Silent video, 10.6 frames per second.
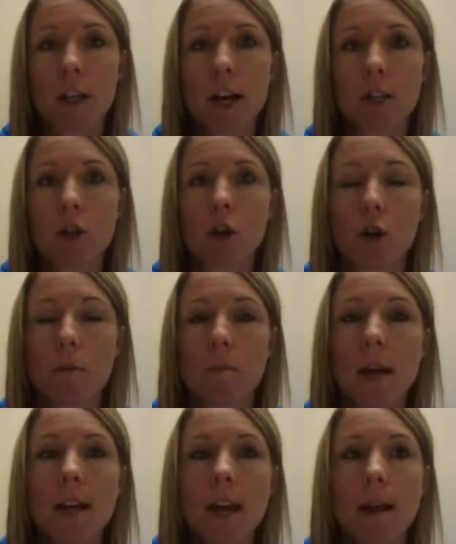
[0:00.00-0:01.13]
That term
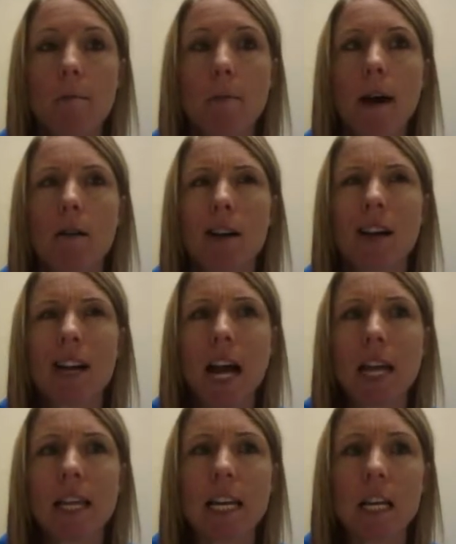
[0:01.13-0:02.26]
came about, I think,